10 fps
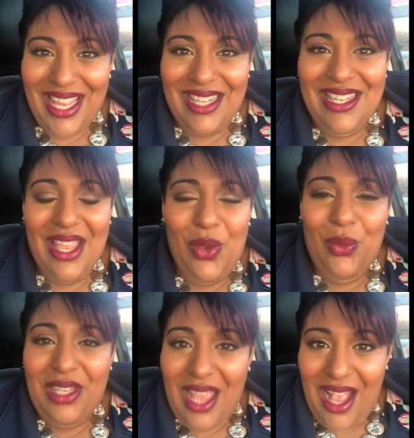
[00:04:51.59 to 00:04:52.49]
And
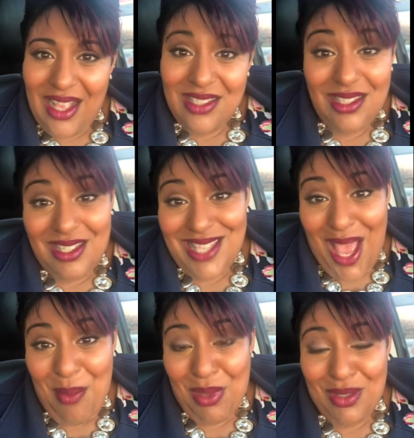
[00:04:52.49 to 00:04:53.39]
when you ask, things
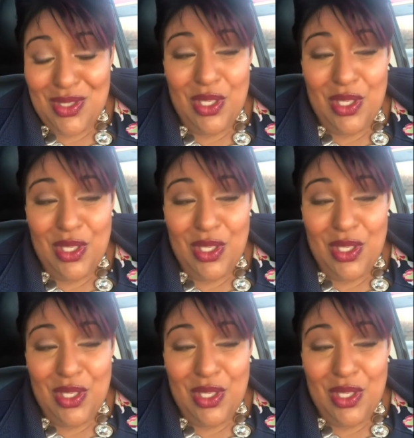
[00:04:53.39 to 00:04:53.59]
happen.